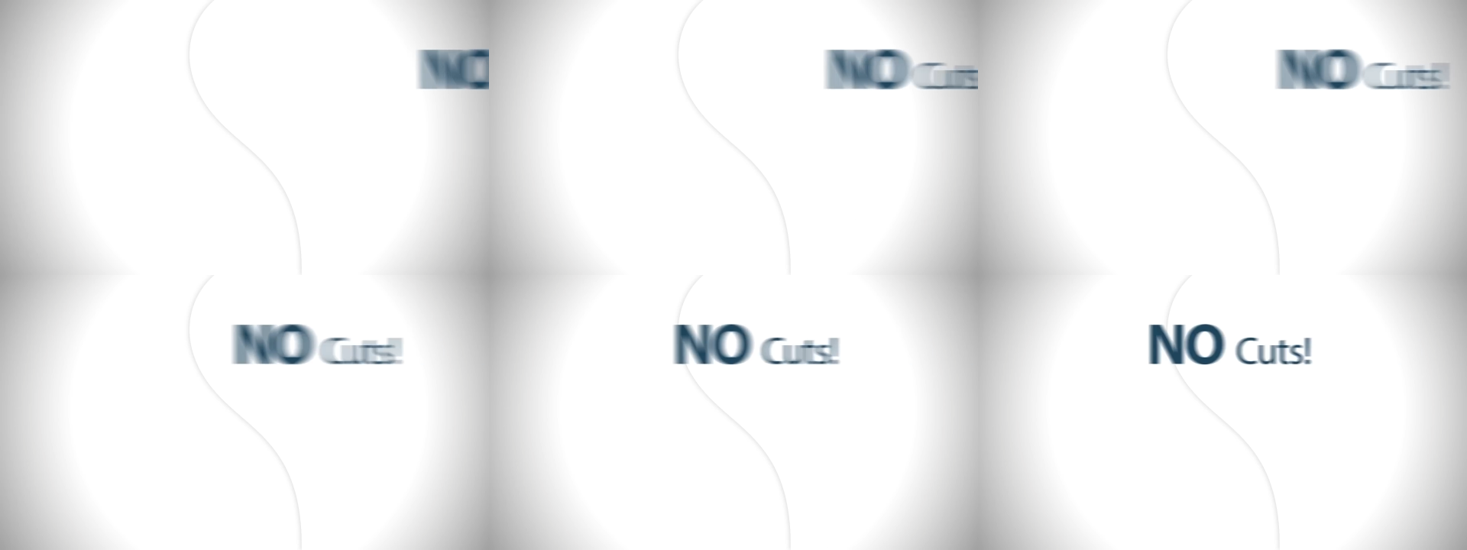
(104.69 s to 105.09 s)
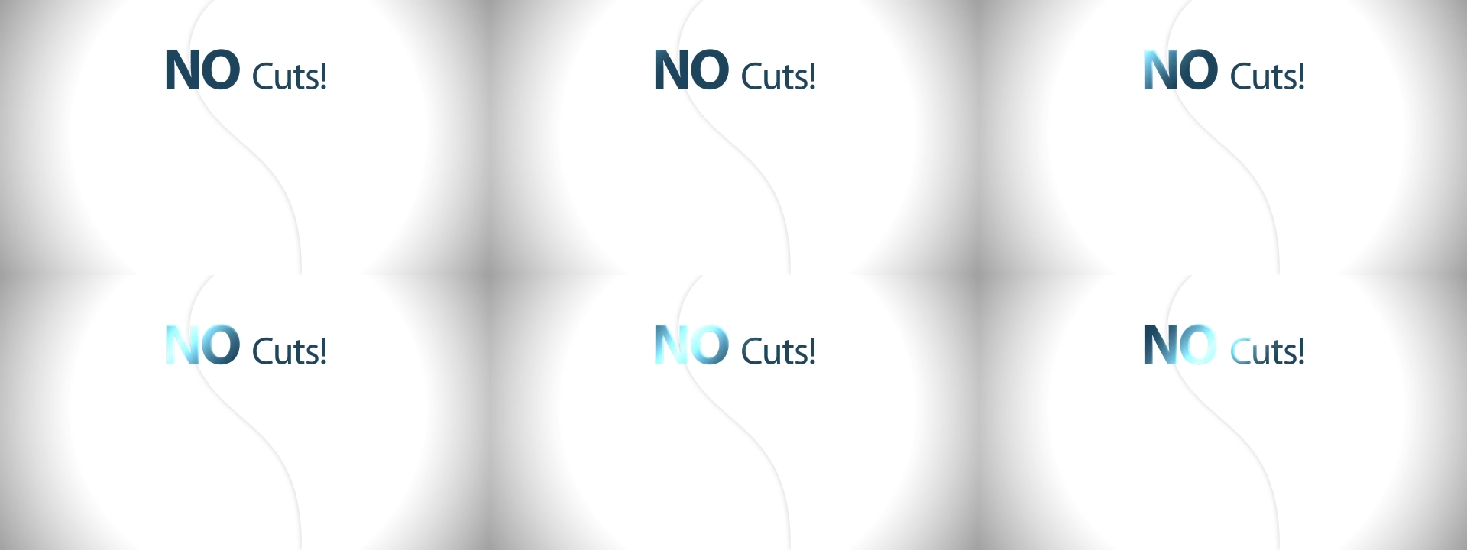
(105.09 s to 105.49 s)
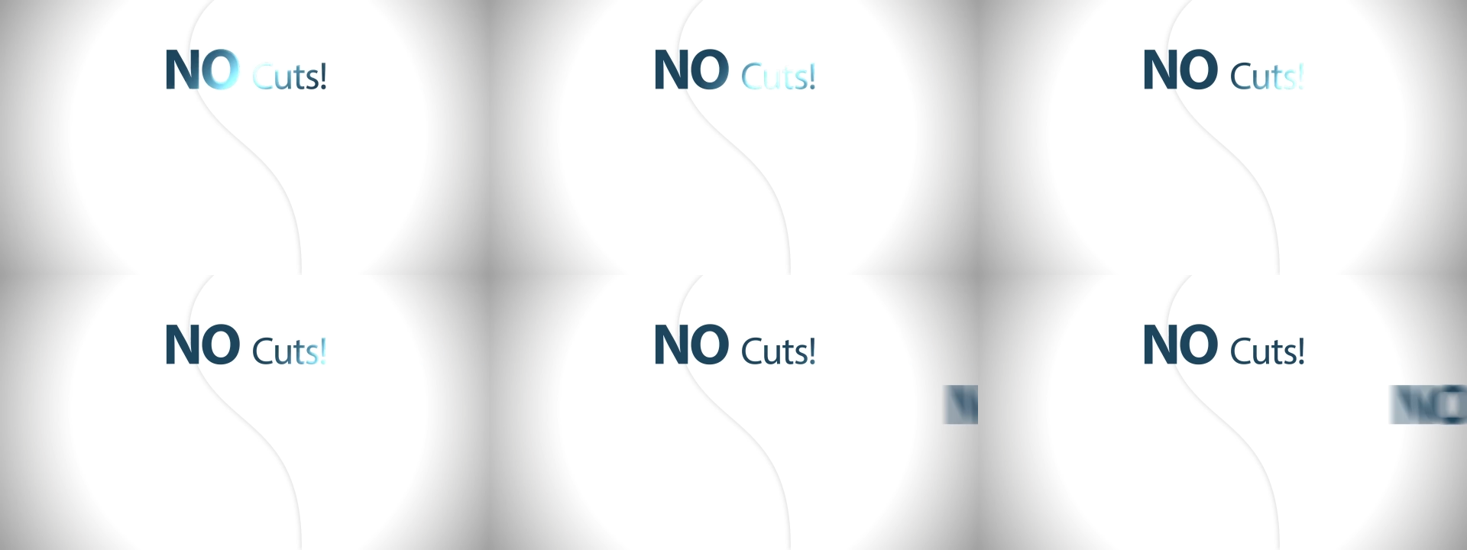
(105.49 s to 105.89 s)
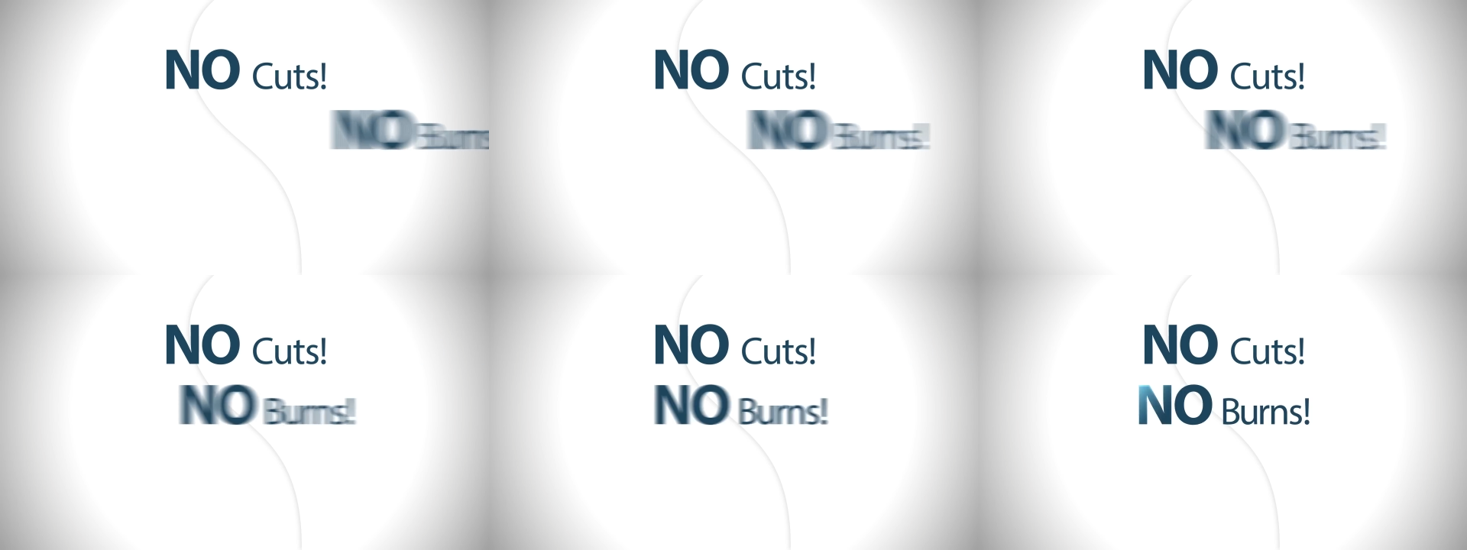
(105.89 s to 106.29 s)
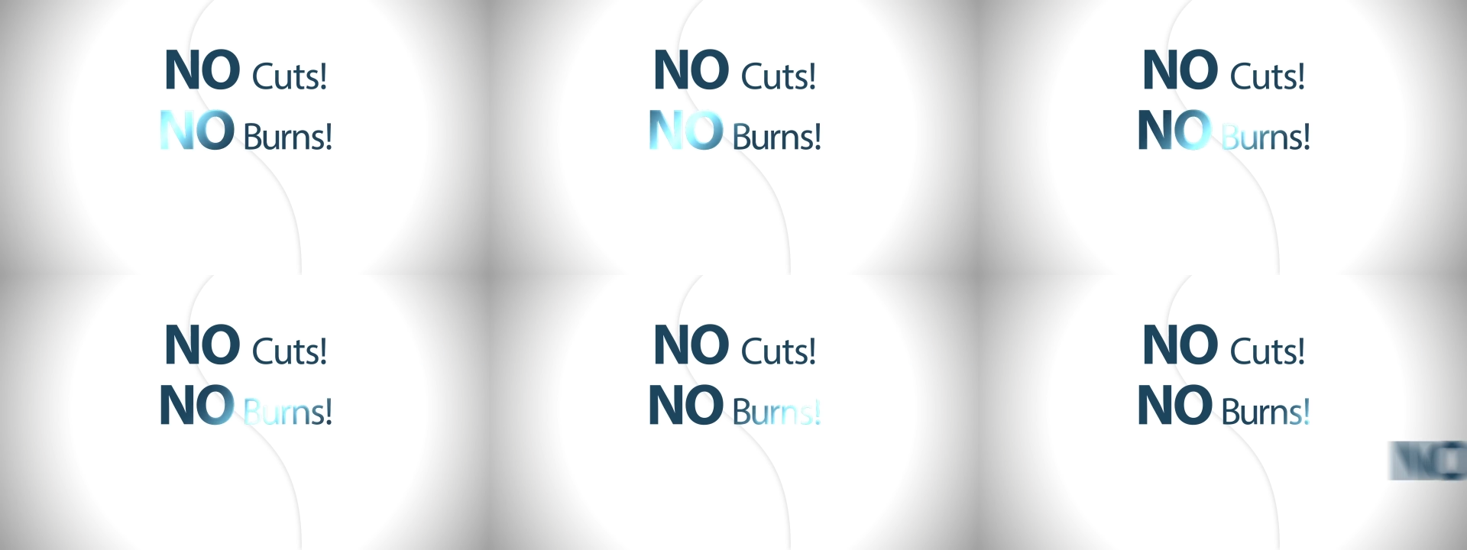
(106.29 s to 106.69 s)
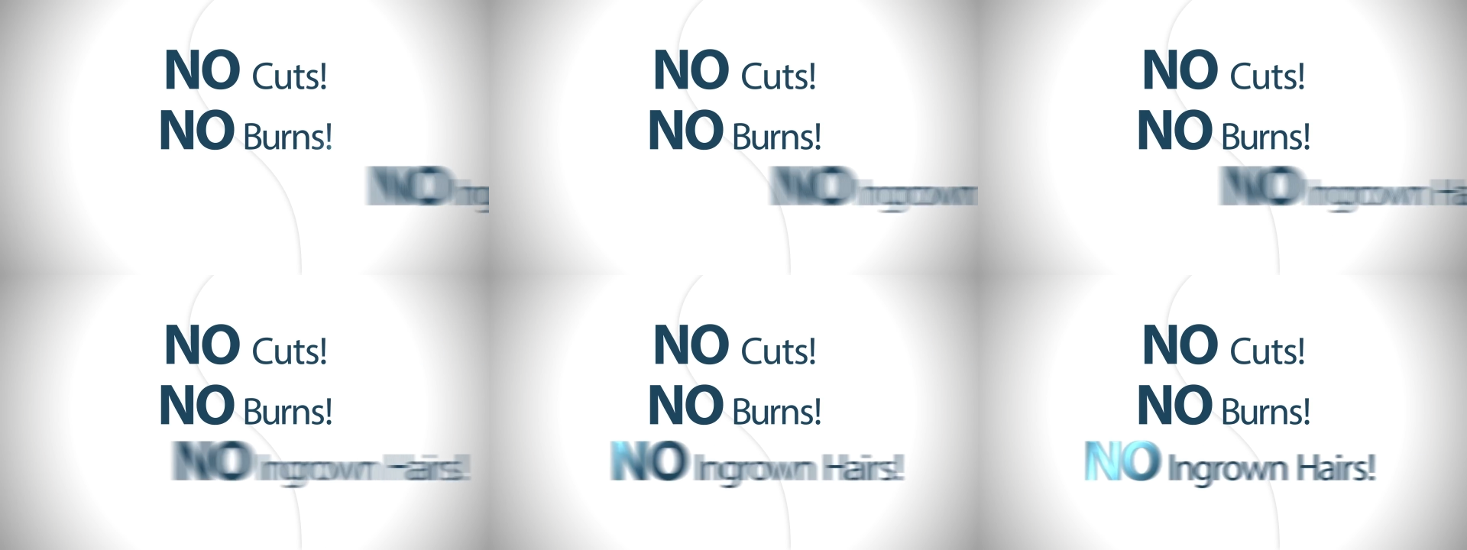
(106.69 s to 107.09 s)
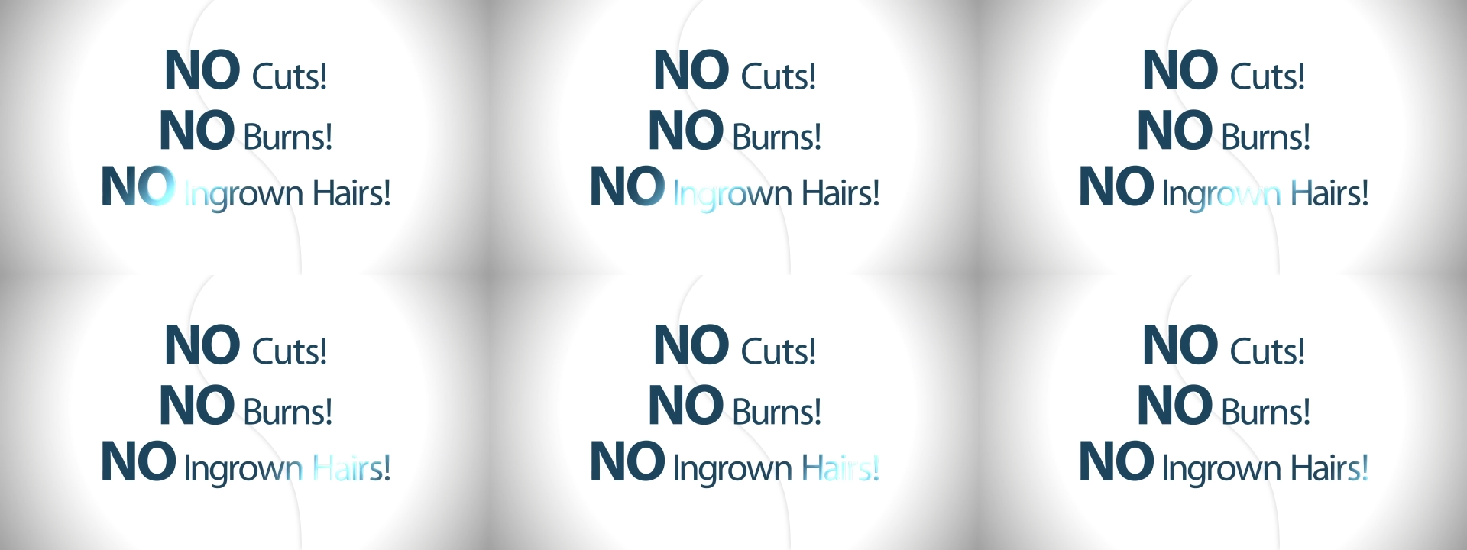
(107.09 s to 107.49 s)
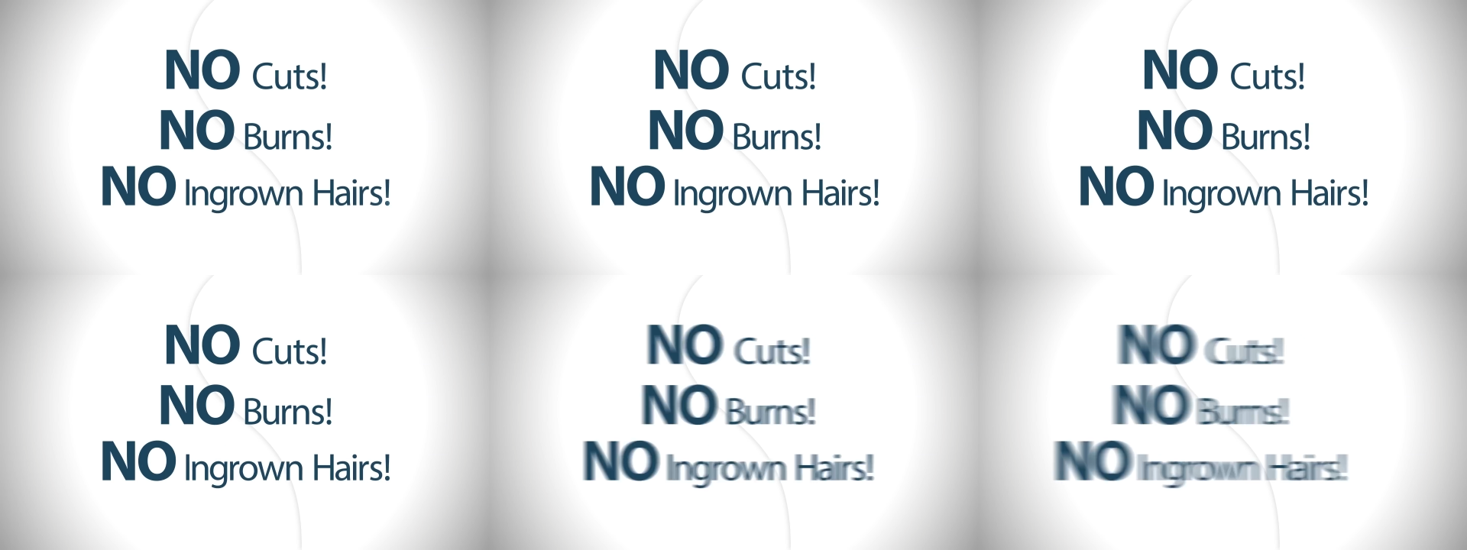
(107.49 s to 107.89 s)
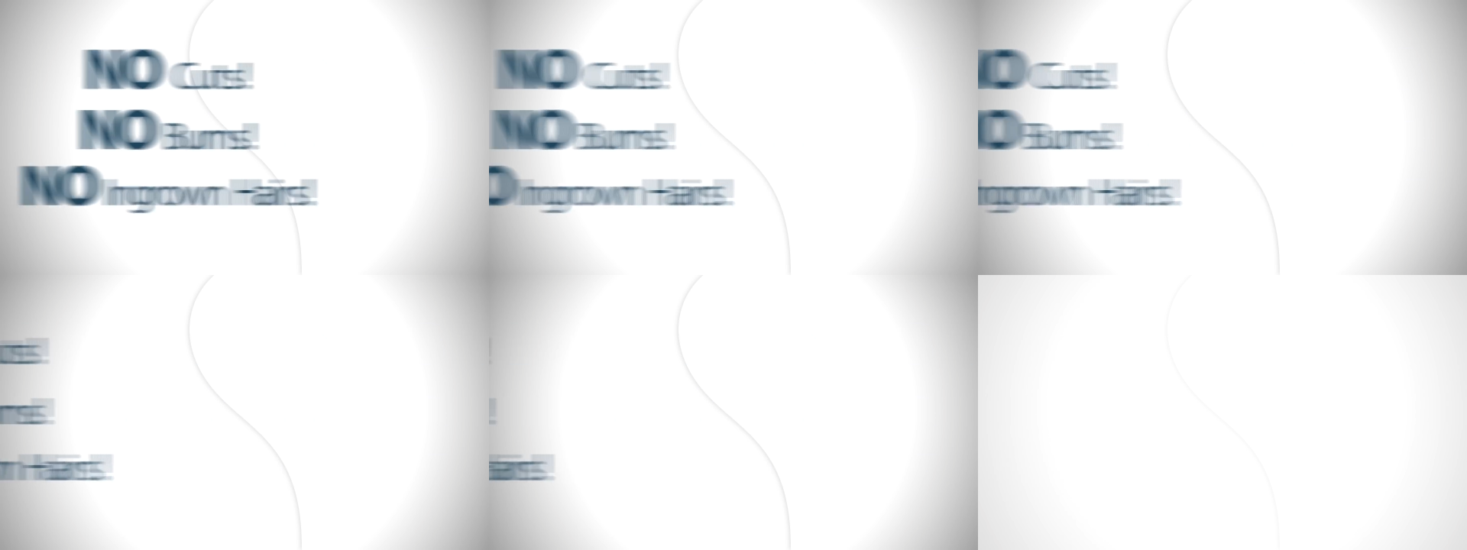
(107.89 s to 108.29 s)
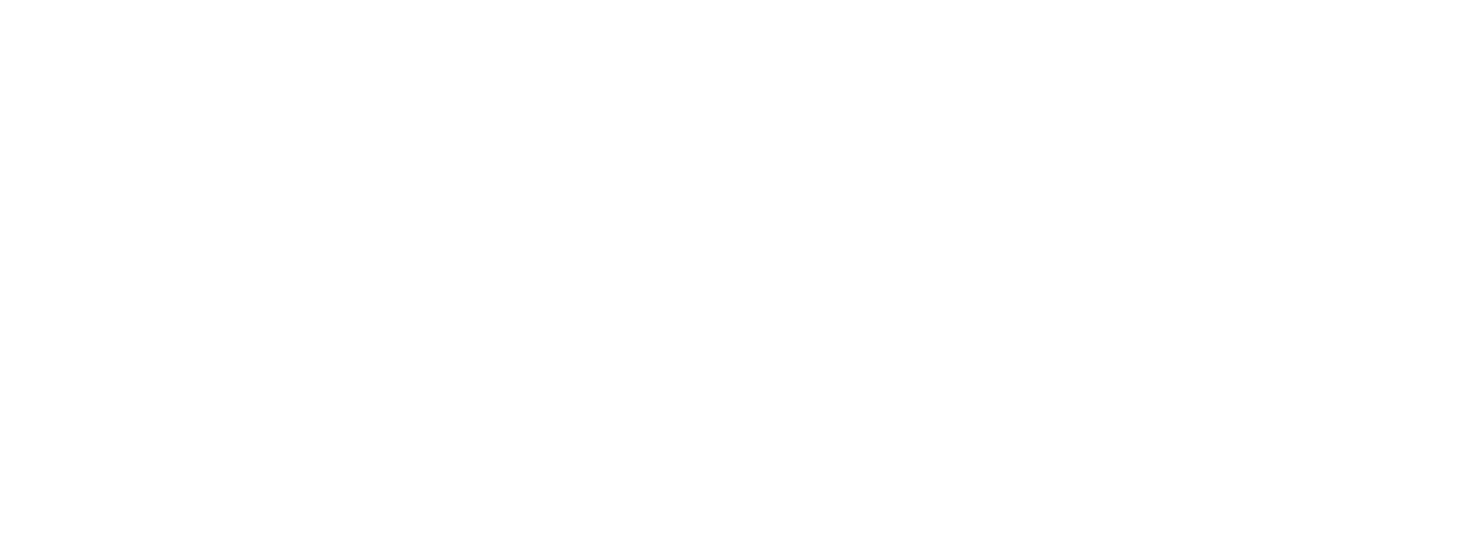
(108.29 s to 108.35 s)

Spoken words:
No face is visible, so there are no lips to read.